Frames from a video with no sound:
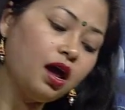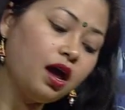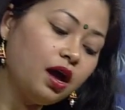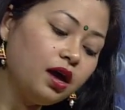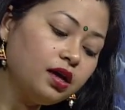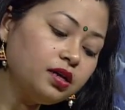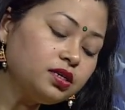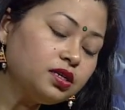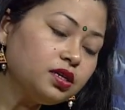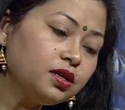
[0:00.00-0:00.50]

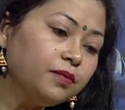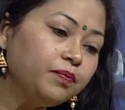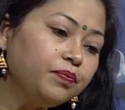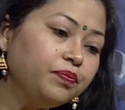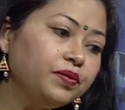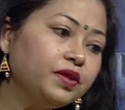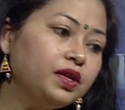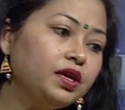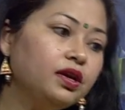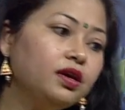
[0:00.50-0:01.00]
and
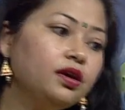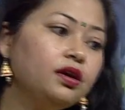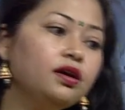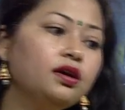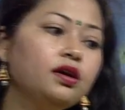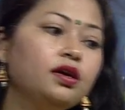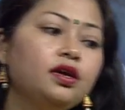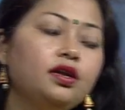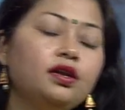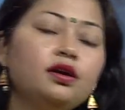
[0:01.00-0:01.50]

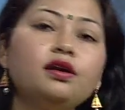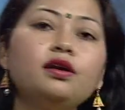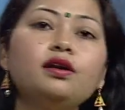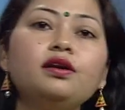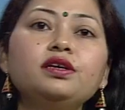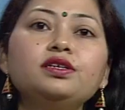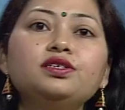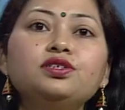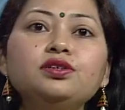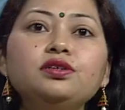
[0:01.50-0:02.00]
the inner
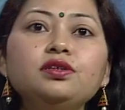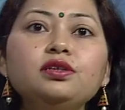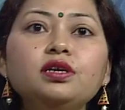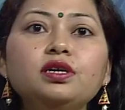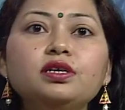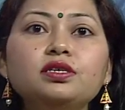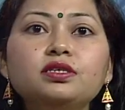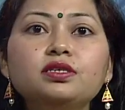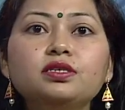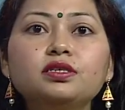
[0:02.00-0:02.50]
region
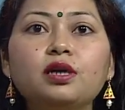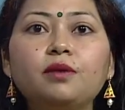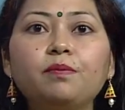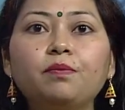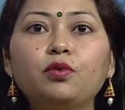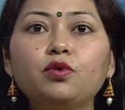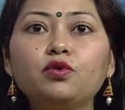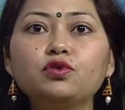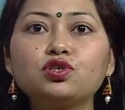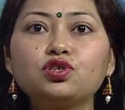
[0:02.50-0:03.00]
is
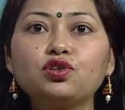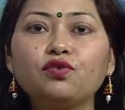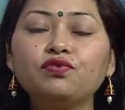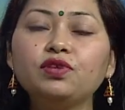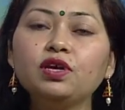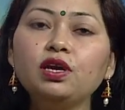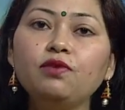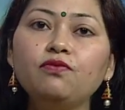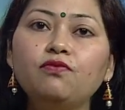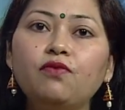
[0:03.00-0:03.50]
composed of
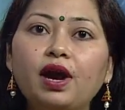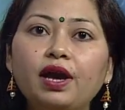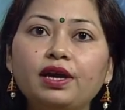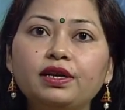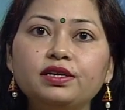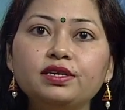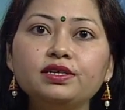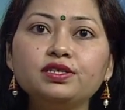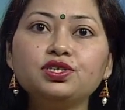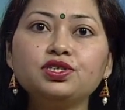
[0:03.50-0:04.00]
the
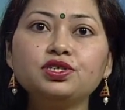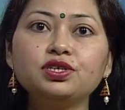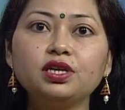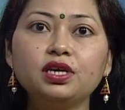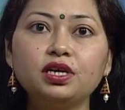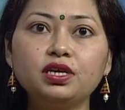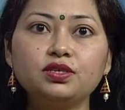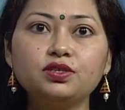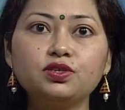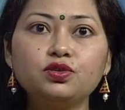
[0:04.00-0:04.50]
whitish
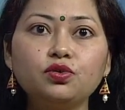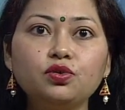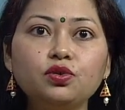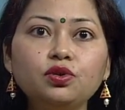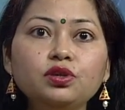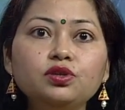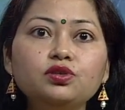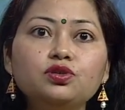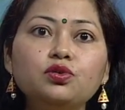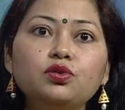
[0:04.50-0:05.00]
axon
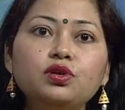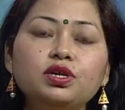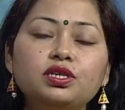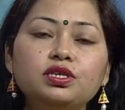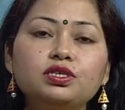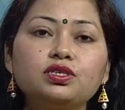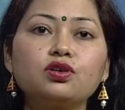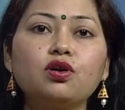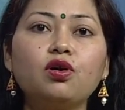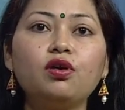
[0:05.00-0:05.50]
so it
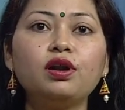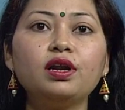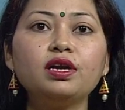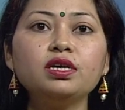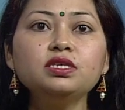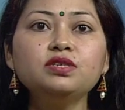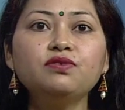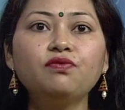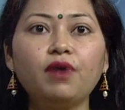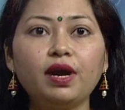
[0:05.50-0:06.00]
is called
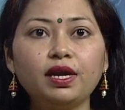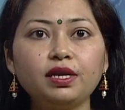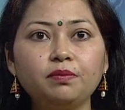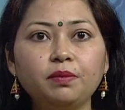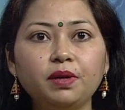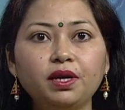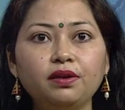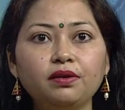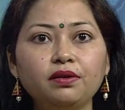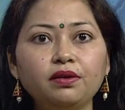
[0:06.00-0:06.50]
as white
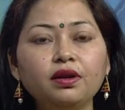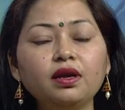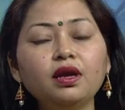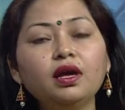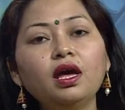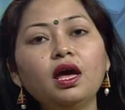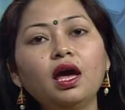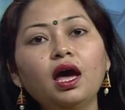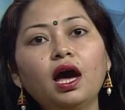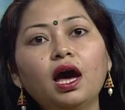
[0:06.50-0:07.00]
matter
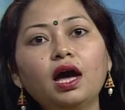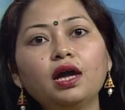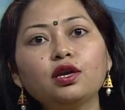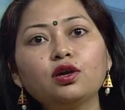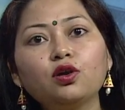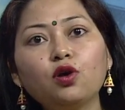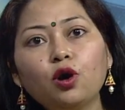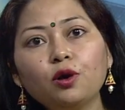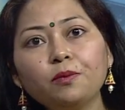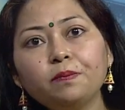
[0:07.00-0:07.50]
and
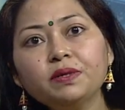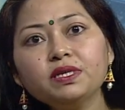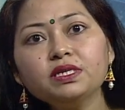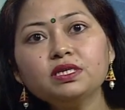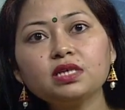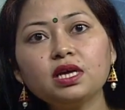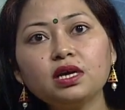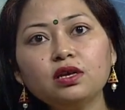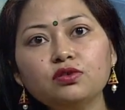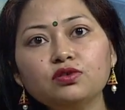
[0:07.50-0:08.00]

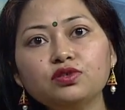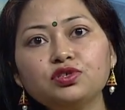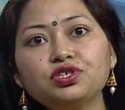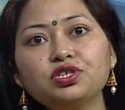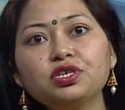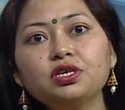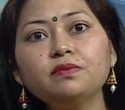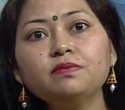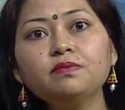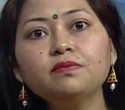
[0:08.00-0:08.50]
corpus
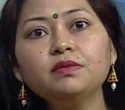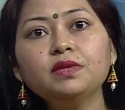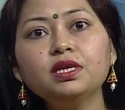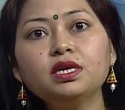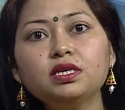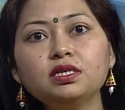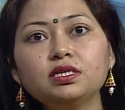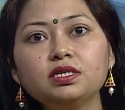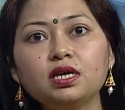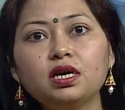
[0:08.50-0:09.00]
callosum
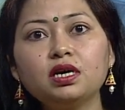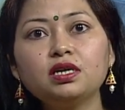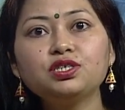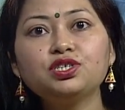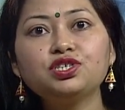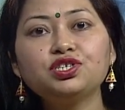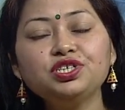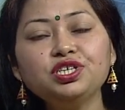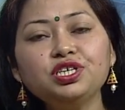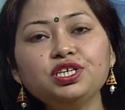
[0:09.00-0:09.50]
is a
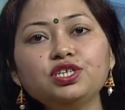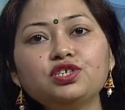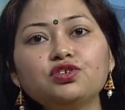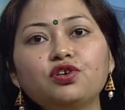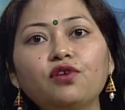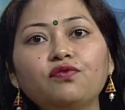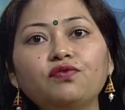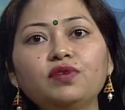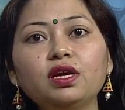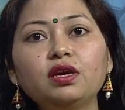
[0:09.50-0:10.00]
sheet
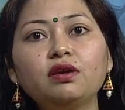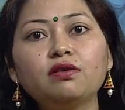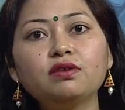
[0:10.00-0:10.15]
of the